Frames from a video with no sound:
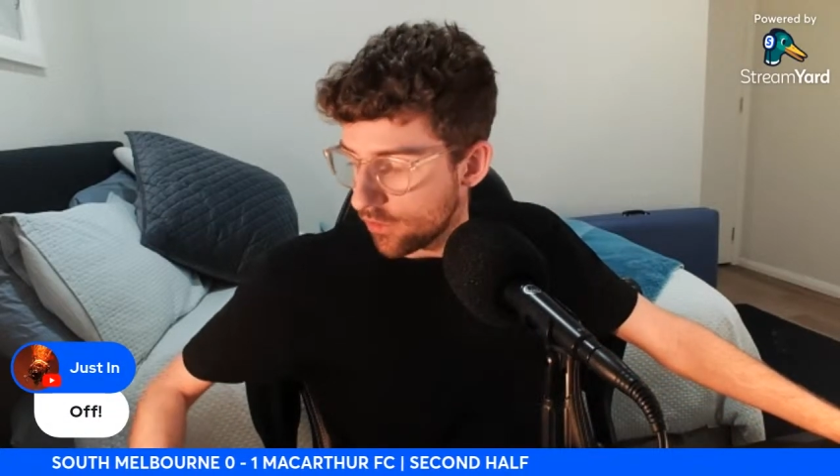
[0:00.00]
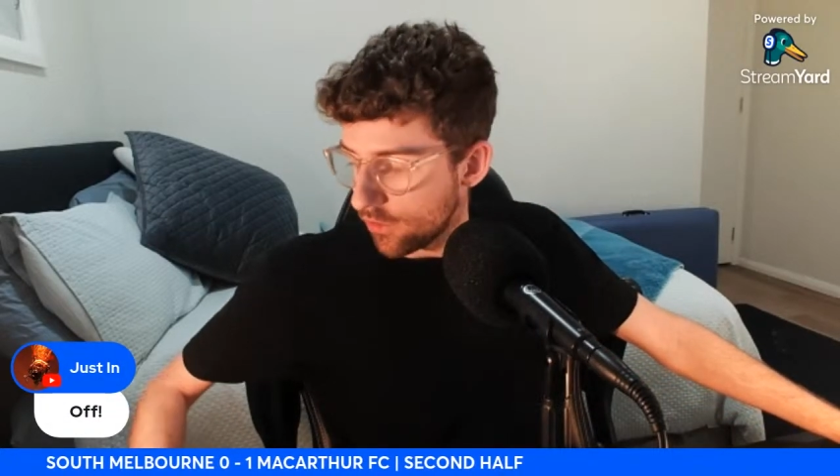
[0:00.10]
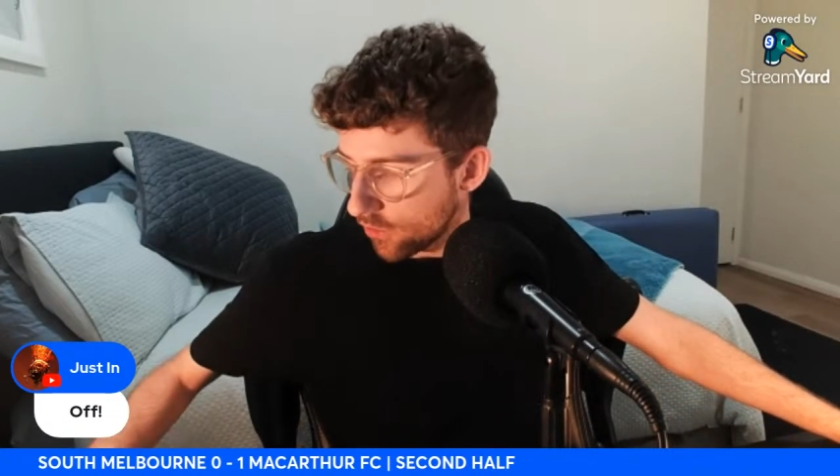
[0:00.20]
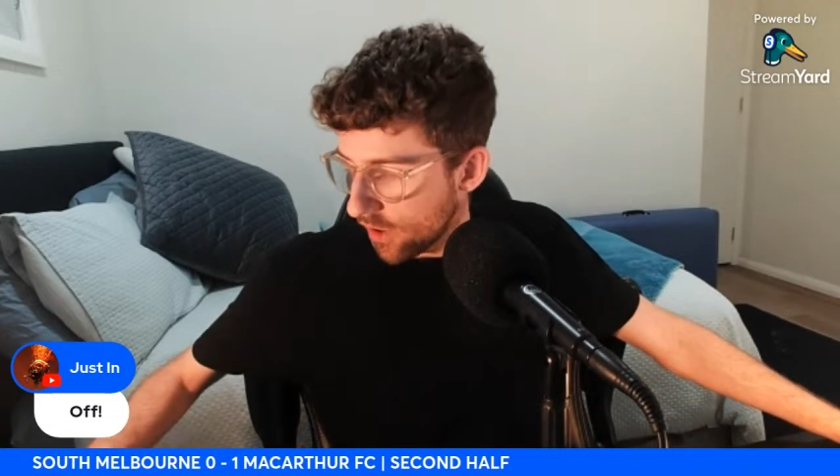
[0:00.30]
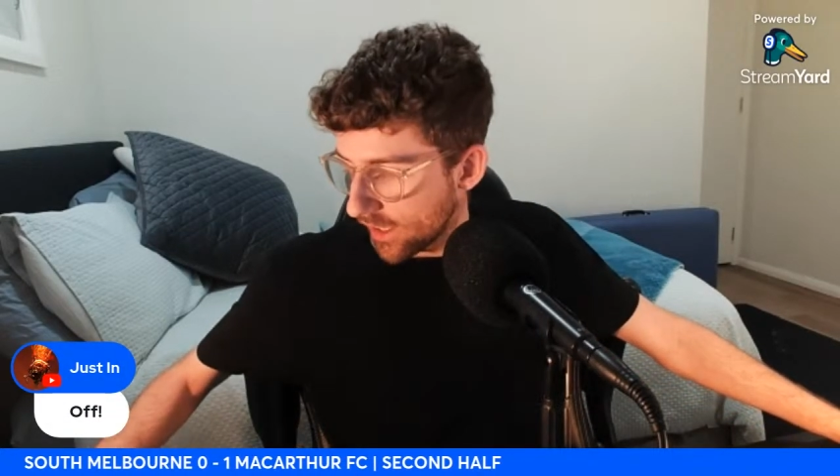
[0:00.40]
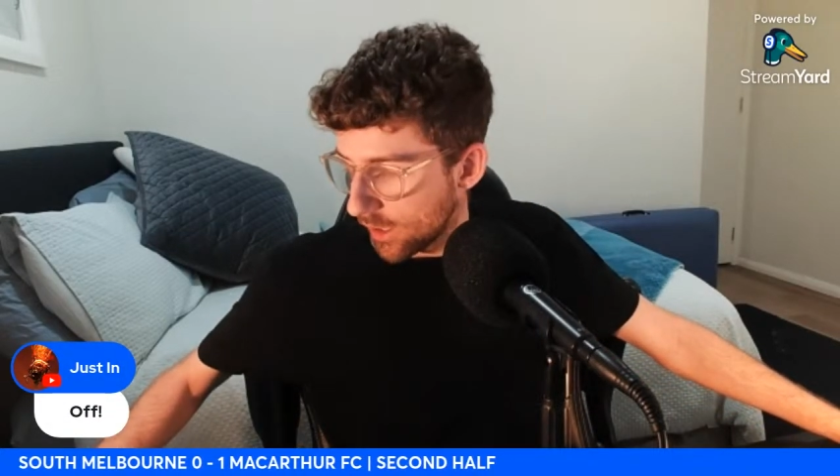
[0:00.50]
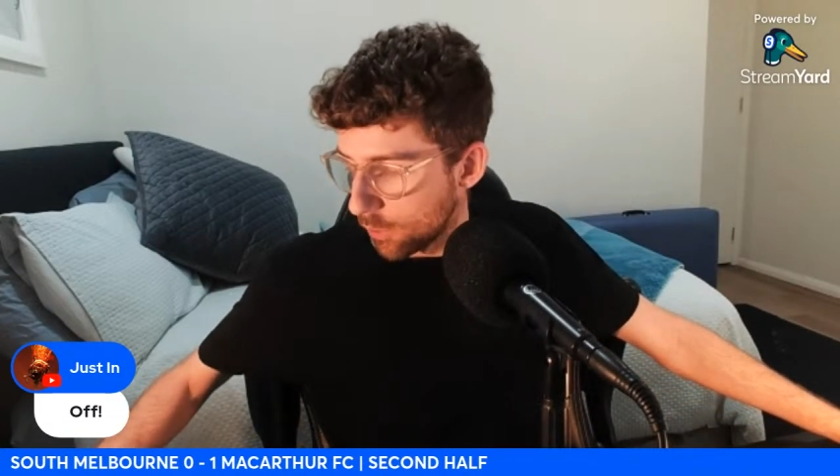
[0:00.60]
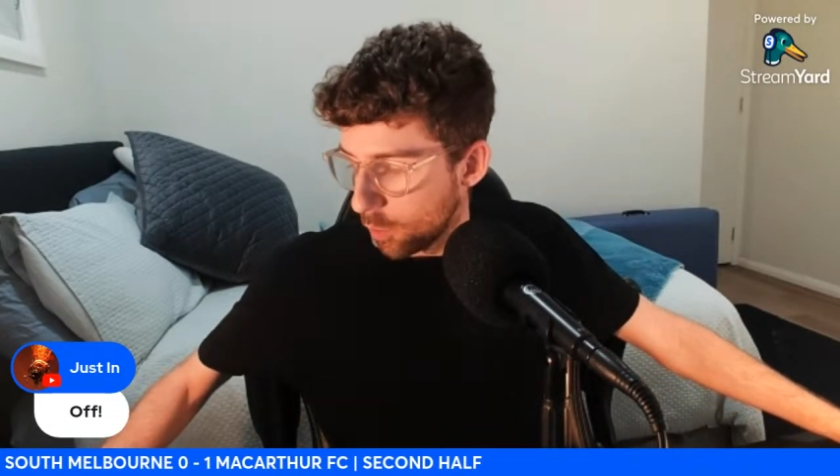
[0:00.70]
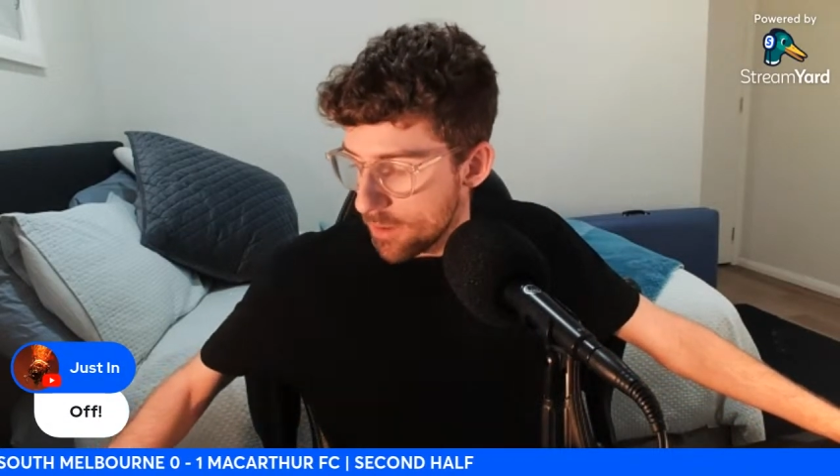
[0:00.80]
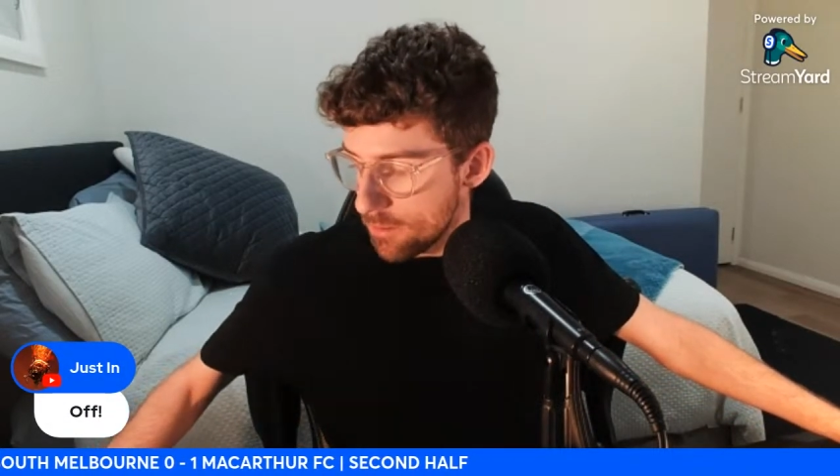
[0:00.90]
striker will
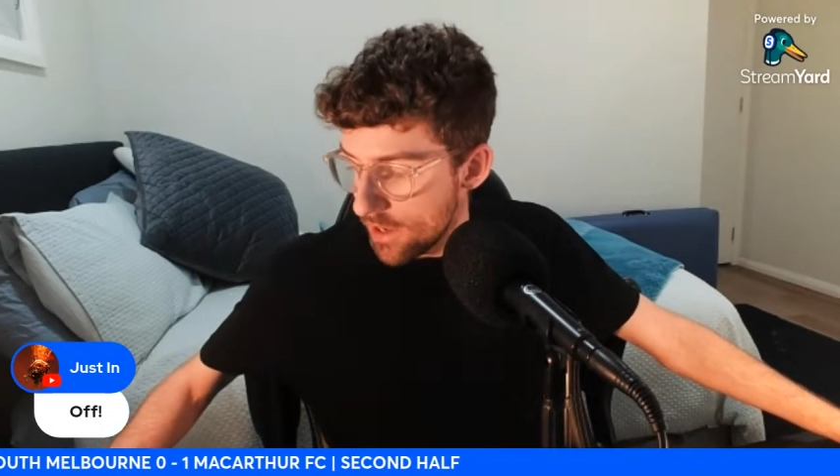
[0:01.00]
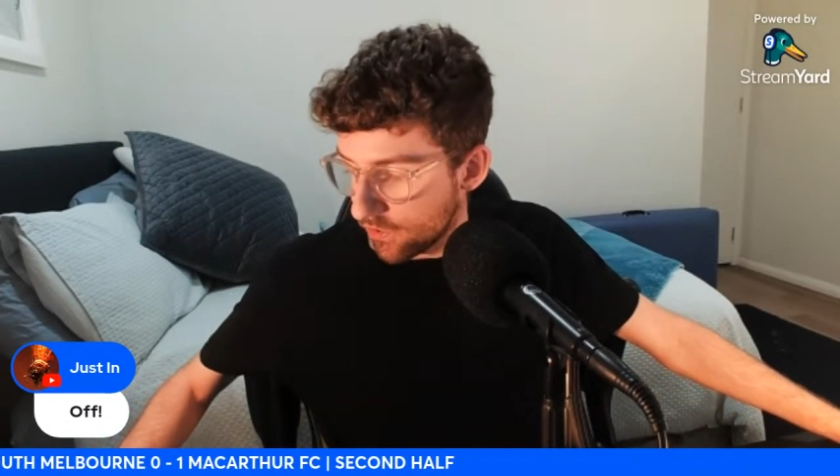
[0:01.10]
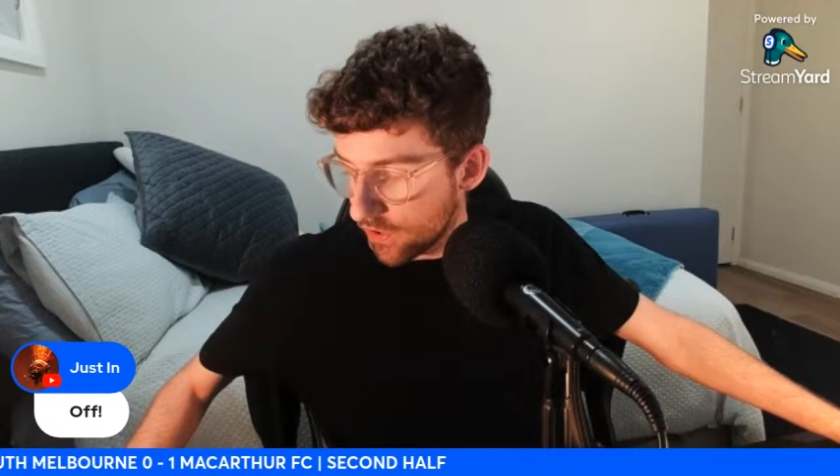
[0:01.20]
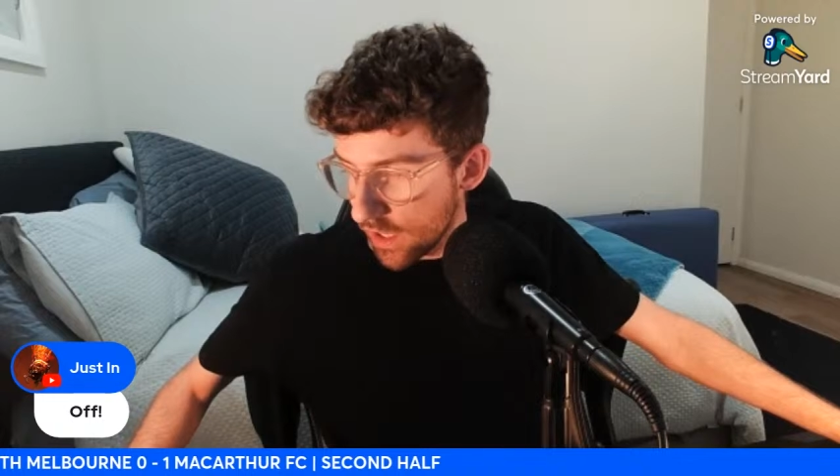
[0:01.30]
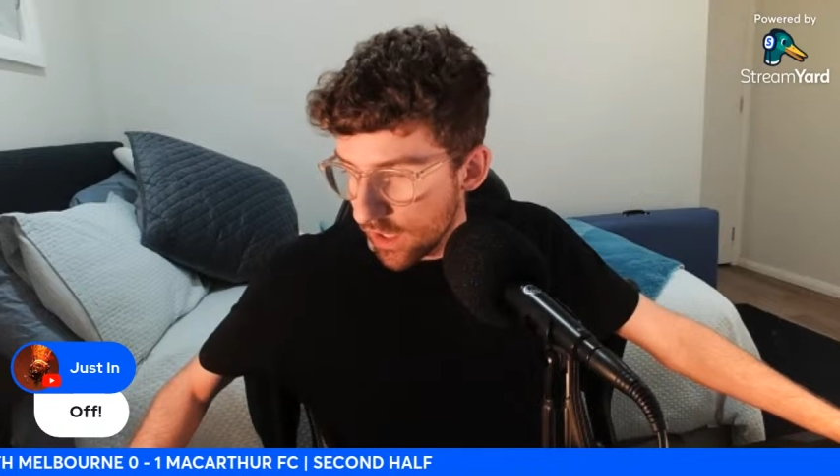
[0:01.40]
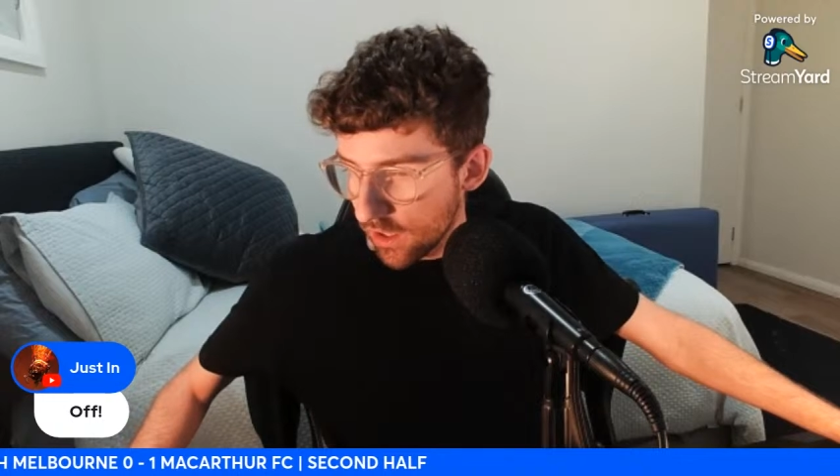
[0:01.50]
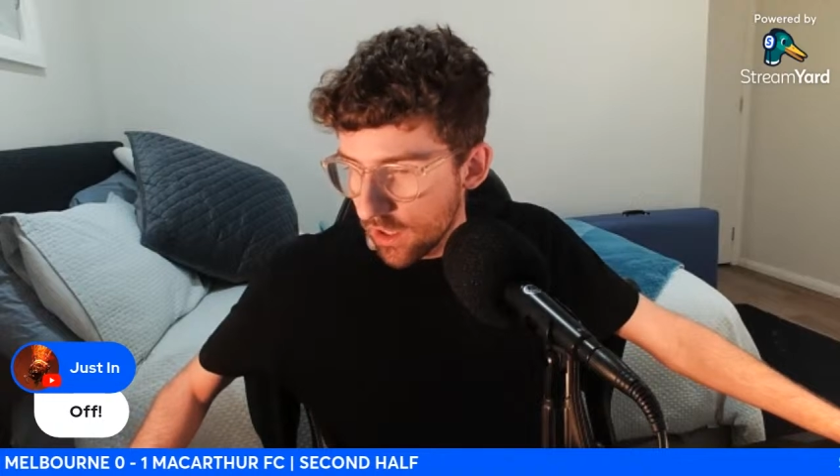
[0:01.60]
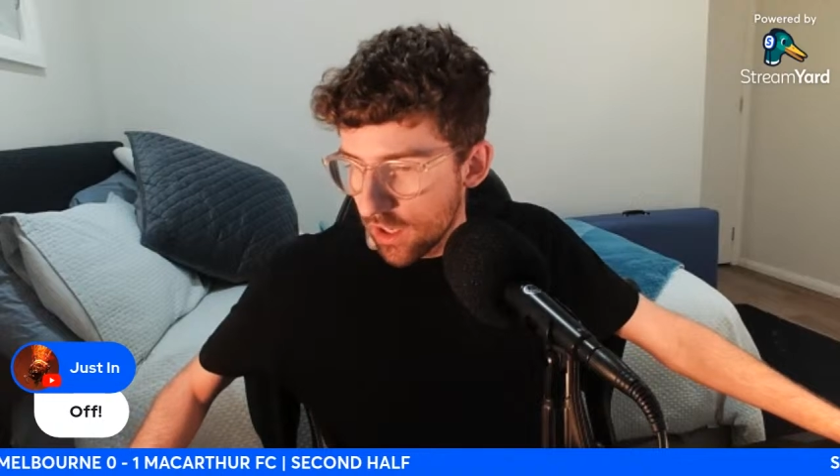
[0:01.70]
be missing